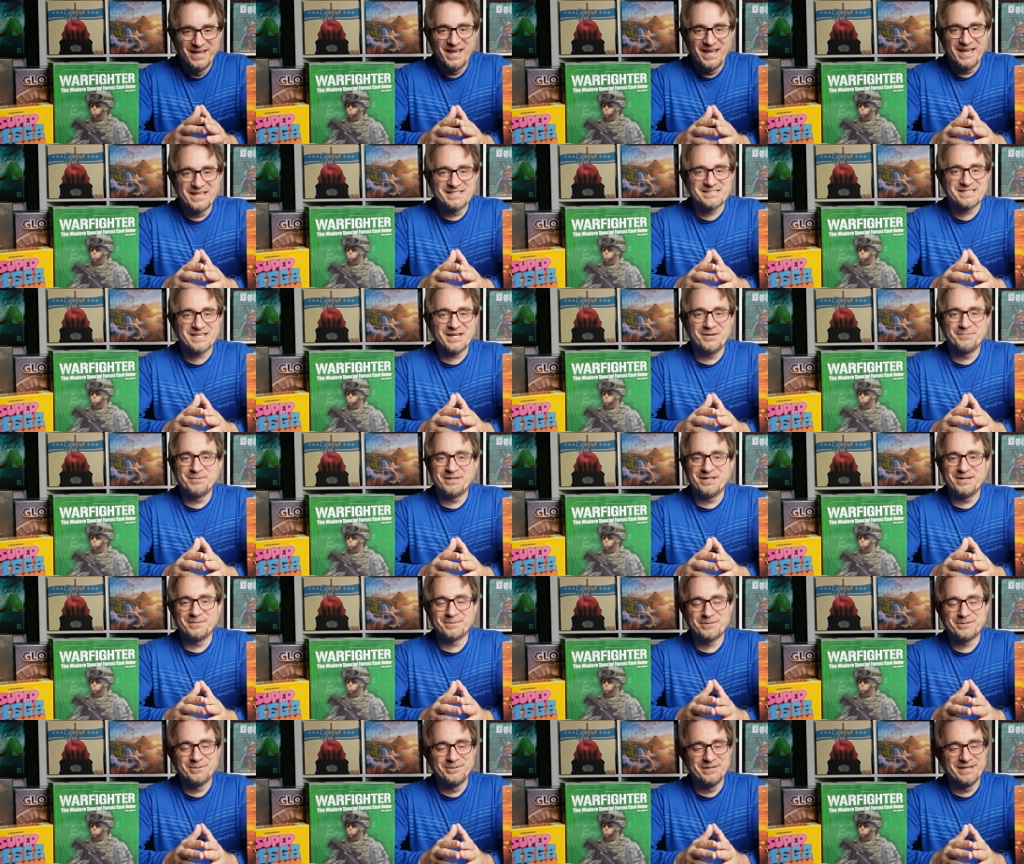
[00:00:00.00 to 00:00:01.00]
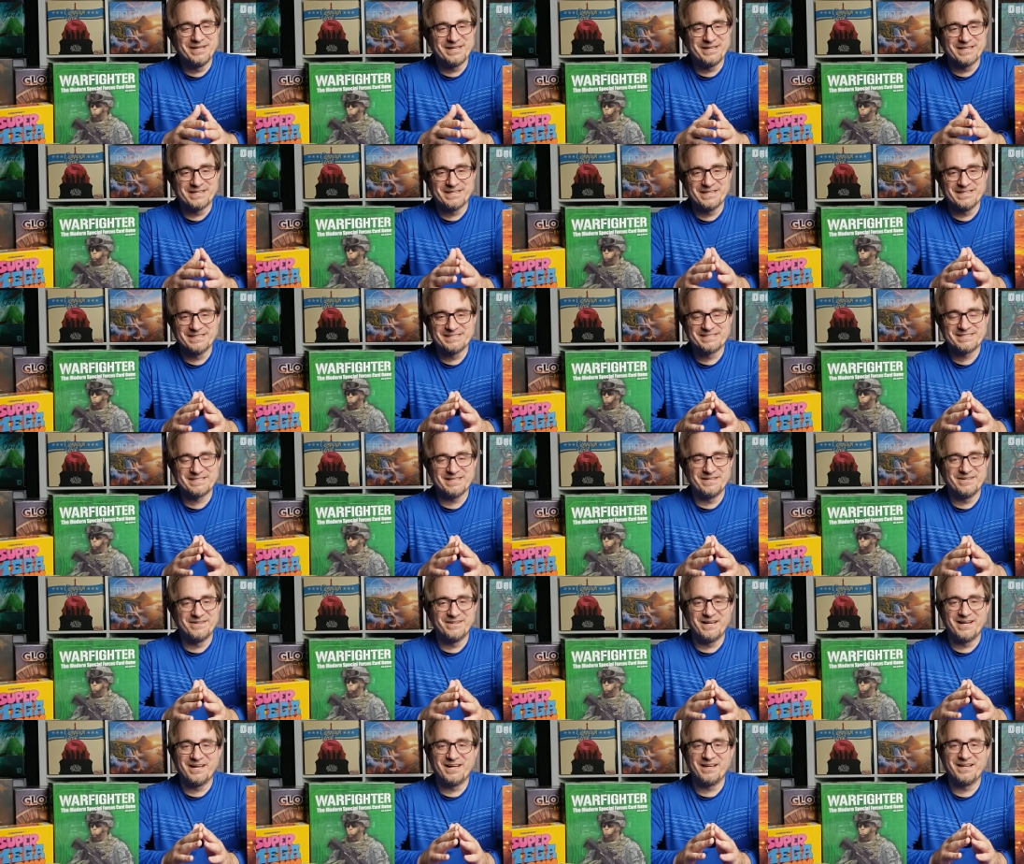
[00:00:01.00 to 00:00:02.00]
It's coming up quick. And
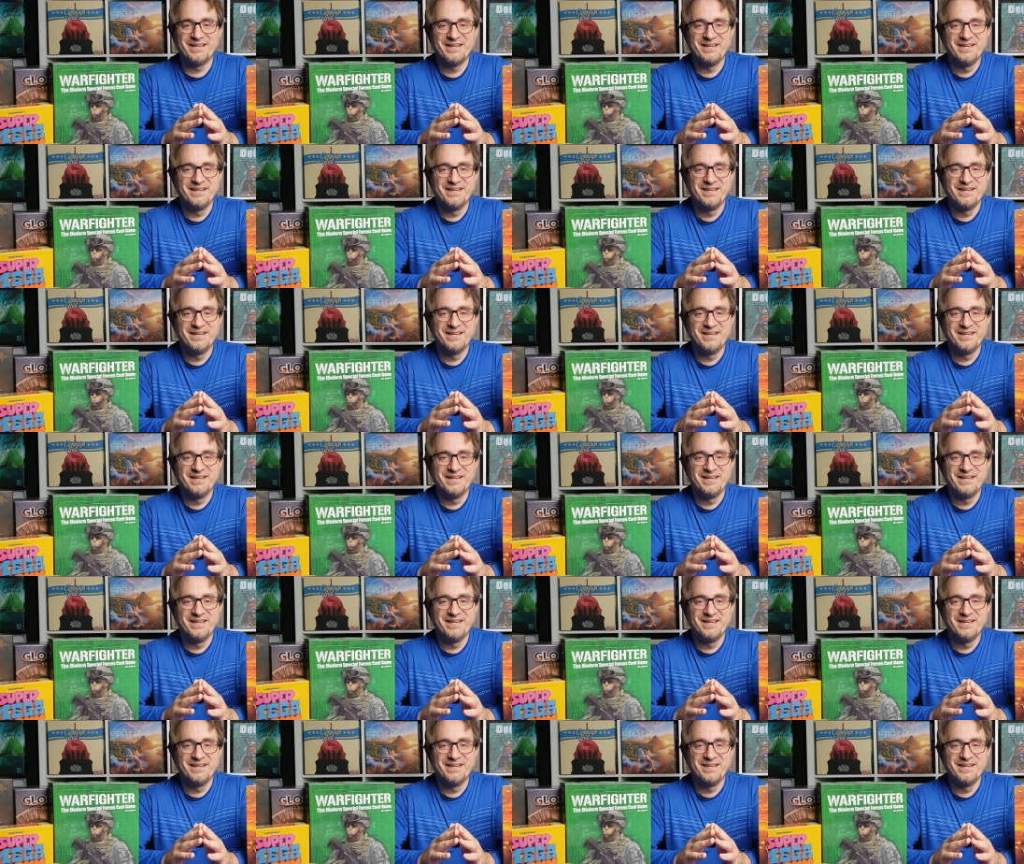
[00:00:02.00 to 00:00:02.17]
so...